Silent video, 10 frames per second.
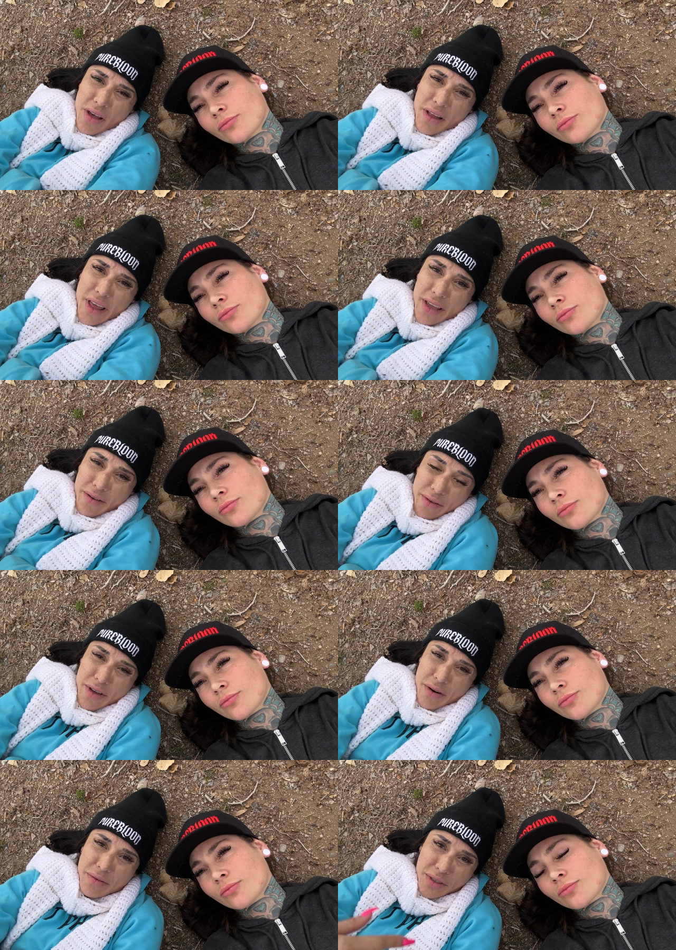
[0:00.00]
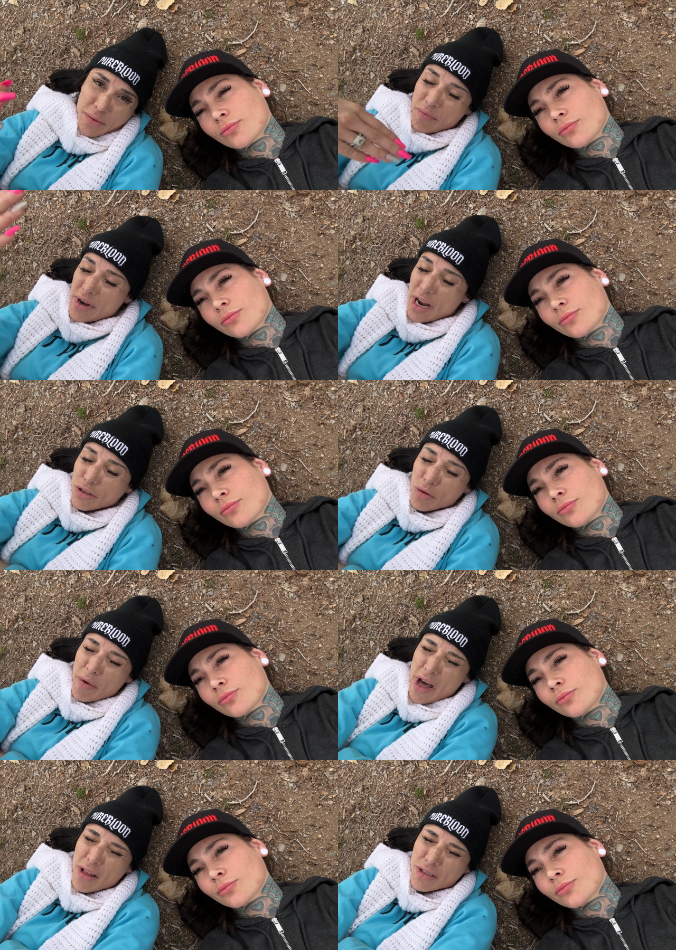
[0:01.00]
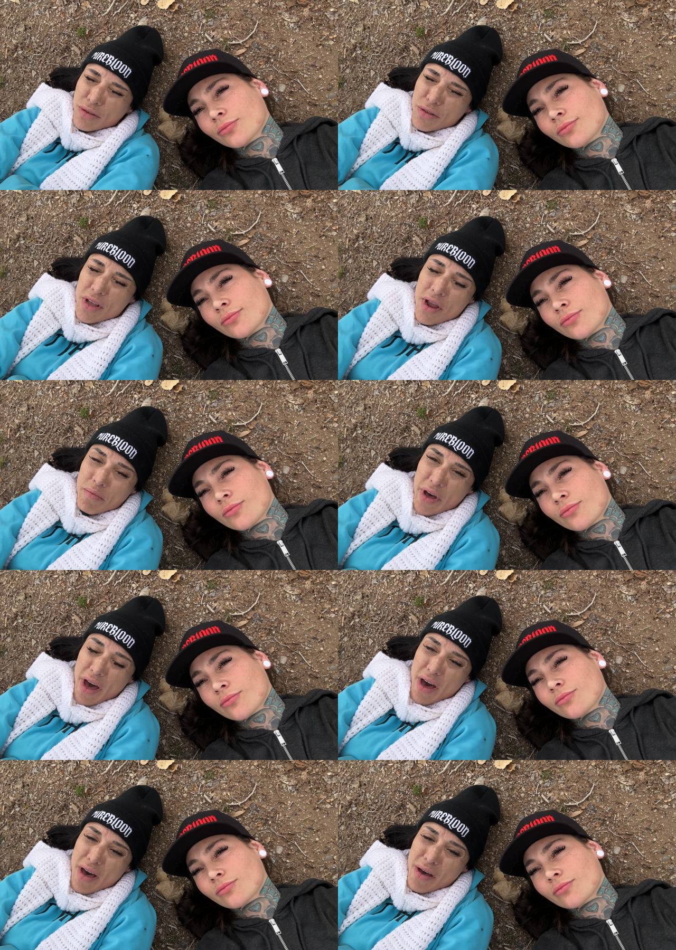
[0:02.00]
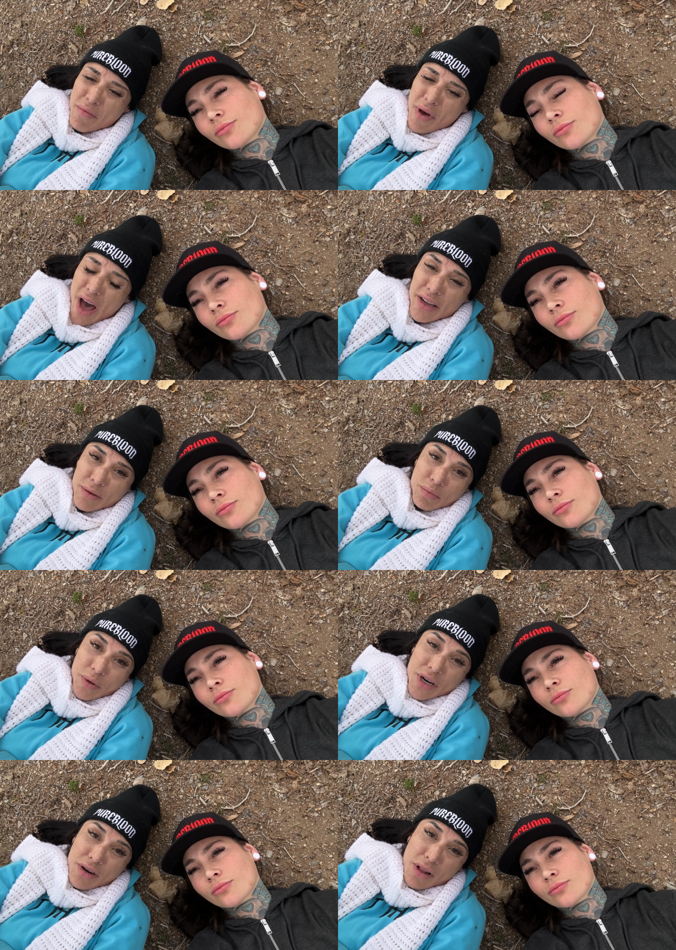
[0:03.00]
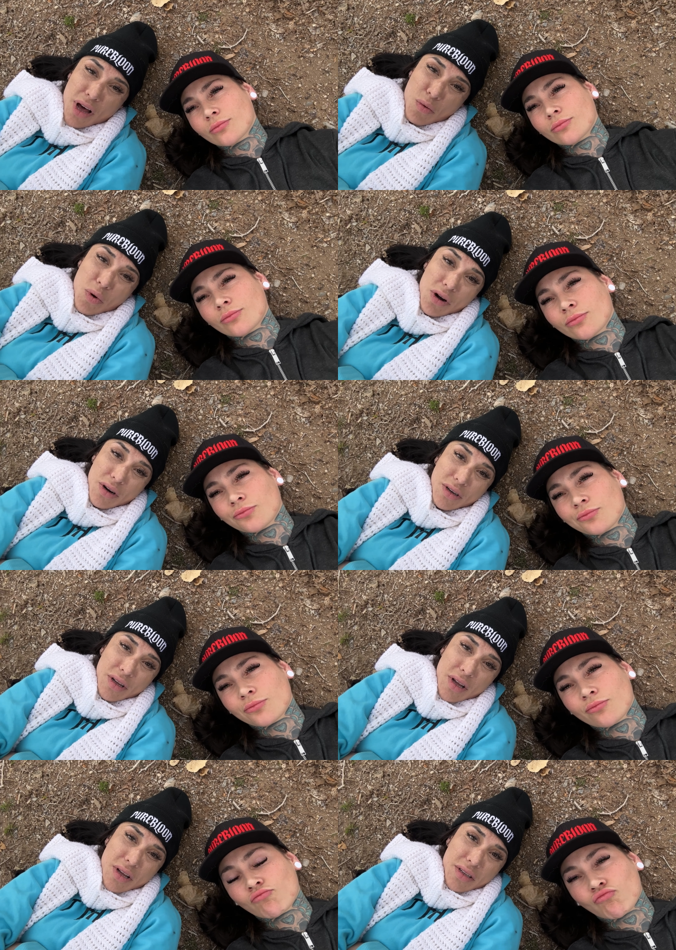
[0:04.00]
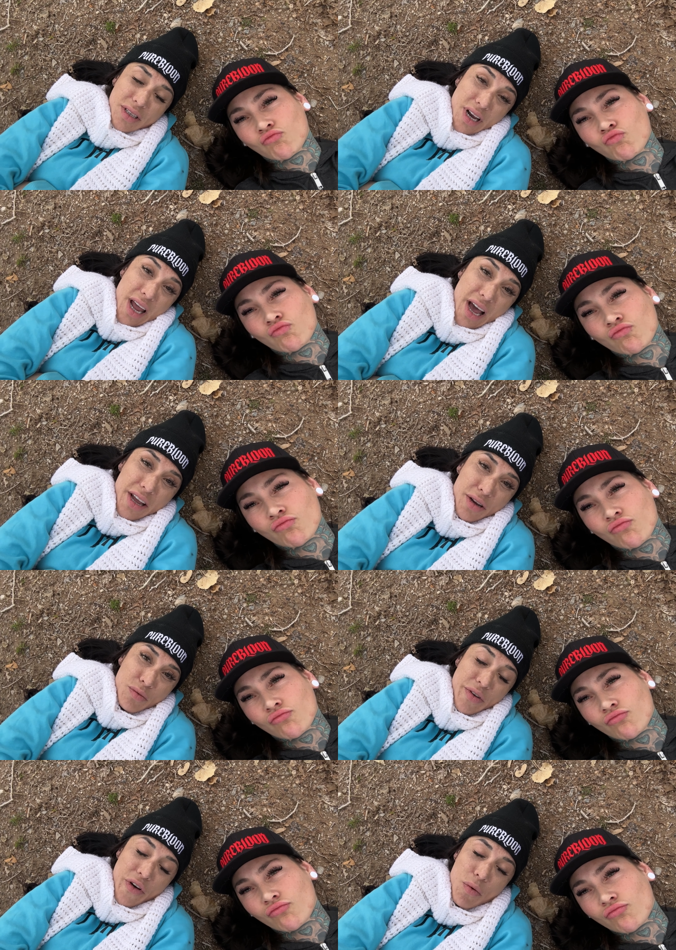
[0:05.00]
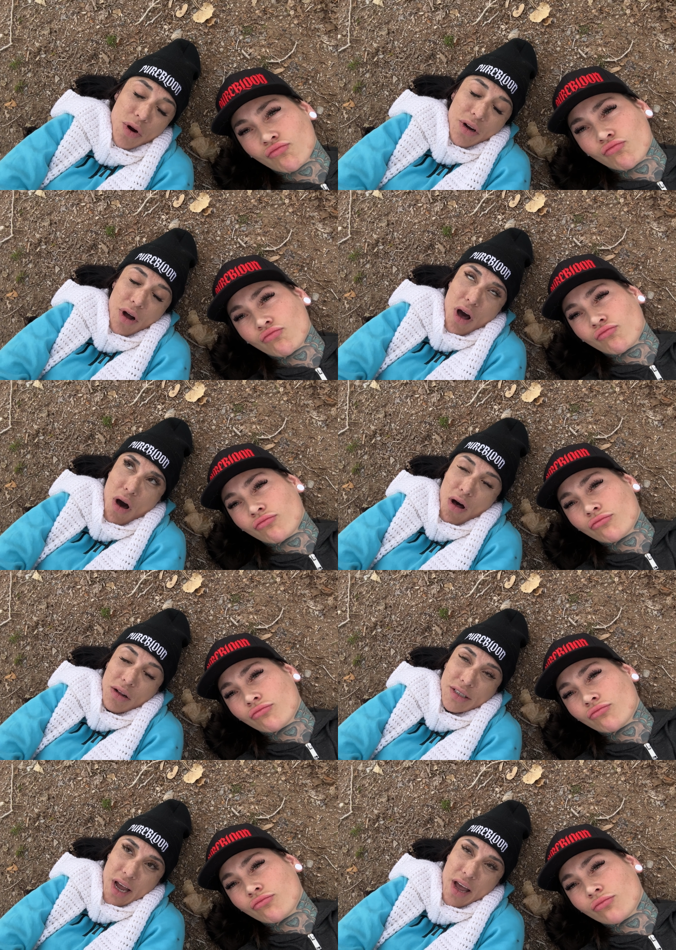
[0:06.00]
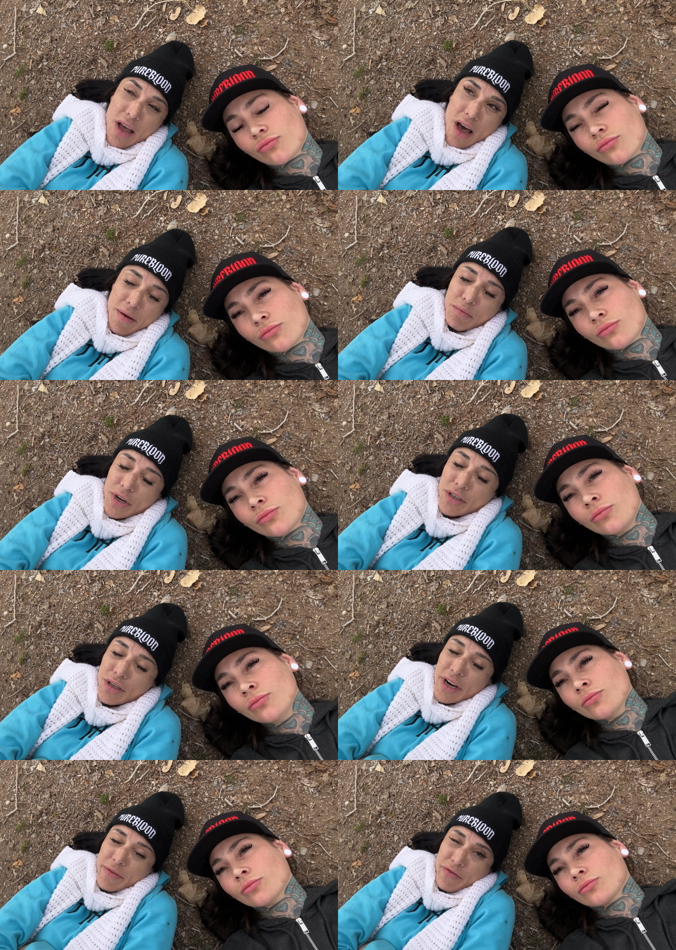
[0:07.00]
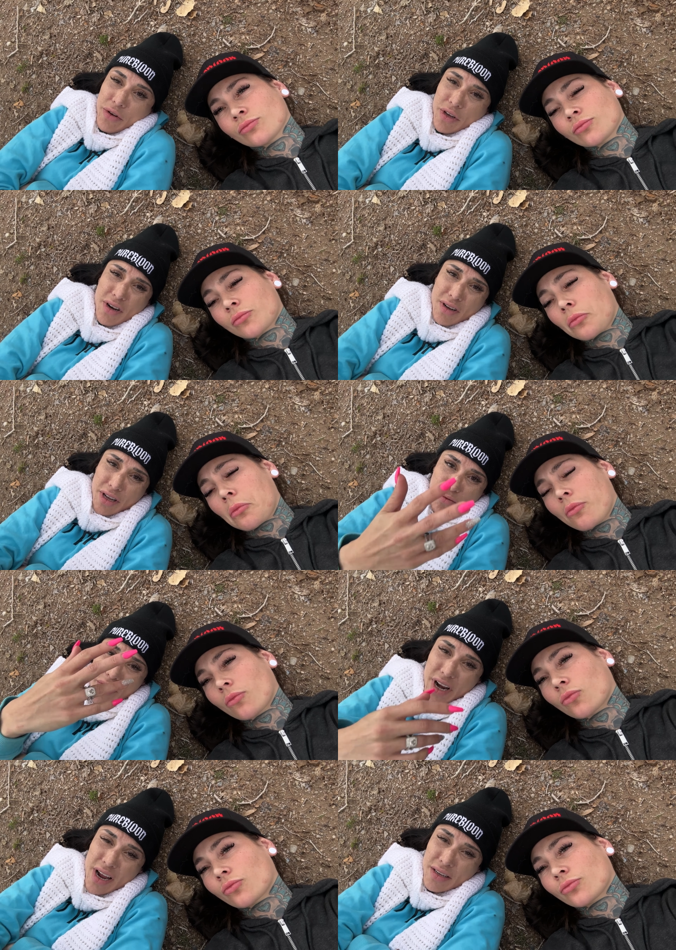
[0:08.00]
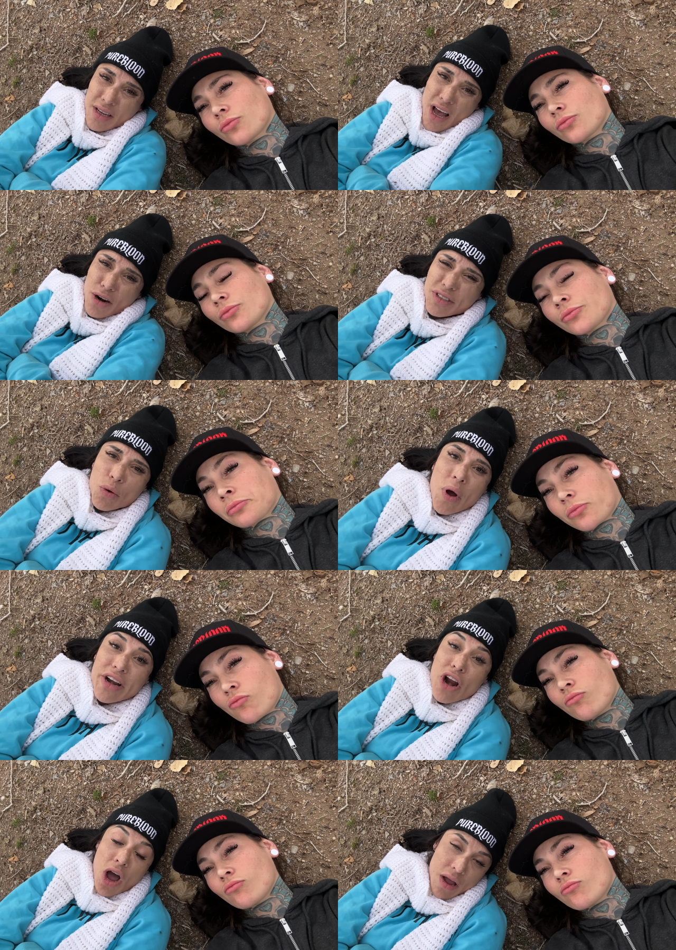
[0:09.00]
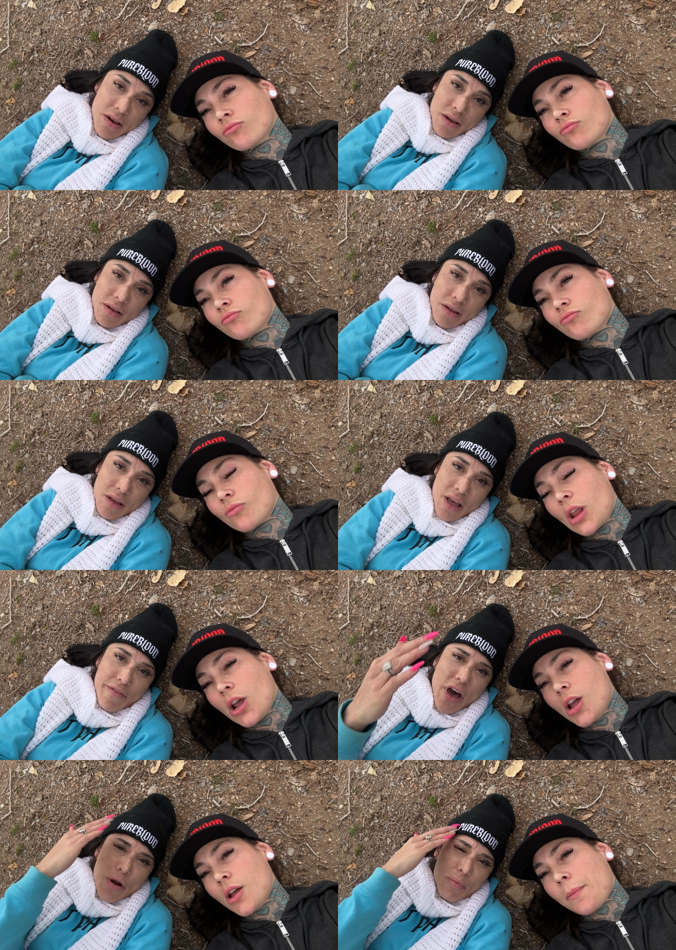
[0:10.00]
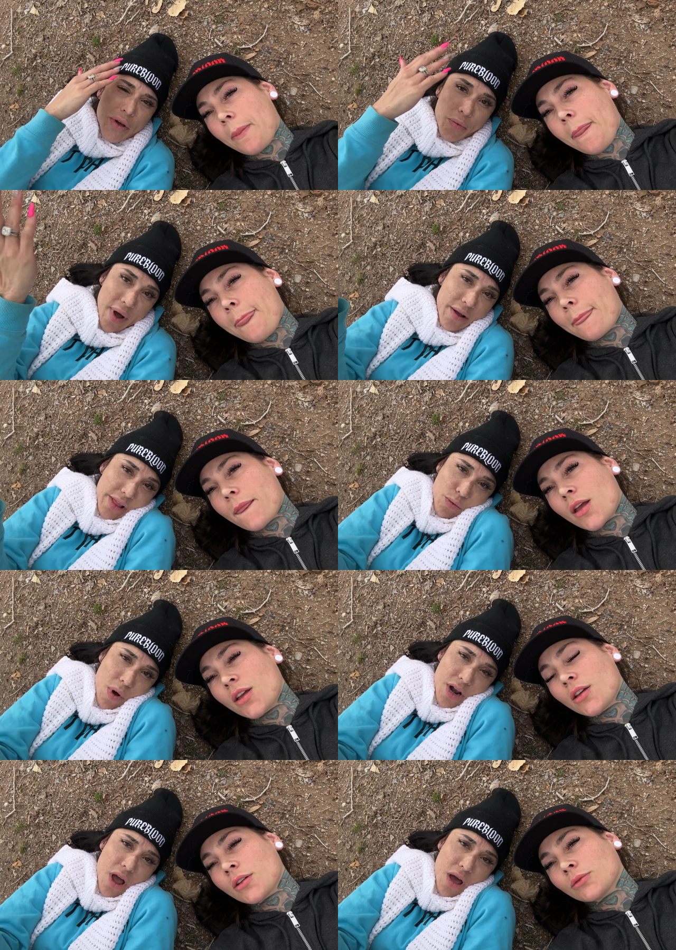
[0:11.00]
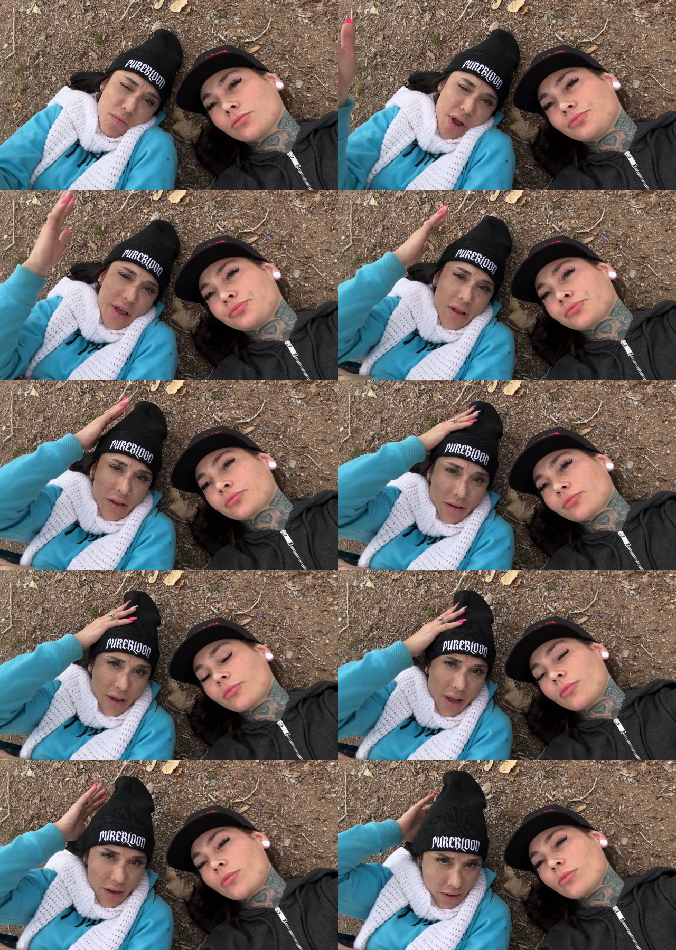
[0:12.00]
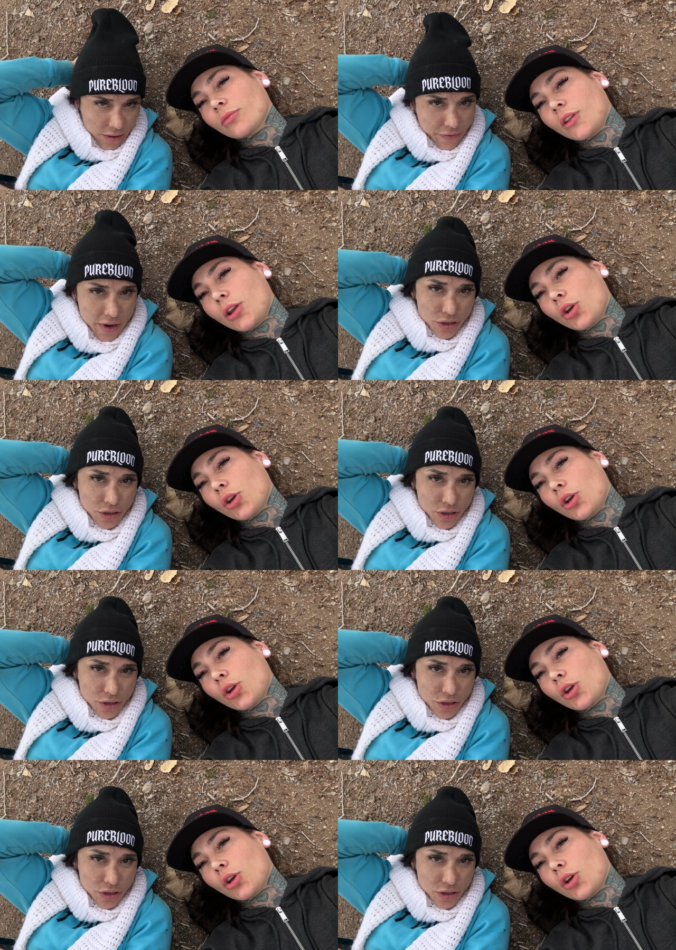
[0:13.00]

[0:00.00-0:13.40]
Speaker 1: like, you know, it's a natural biological thing, but um, I can put in a lot of work. Today, I can, if I work all day, I'm pretty sure I could feel good in like three days. I don't see why mm-hmm. not. Yeah. If I don't put, why, like, why not, right? Like, if I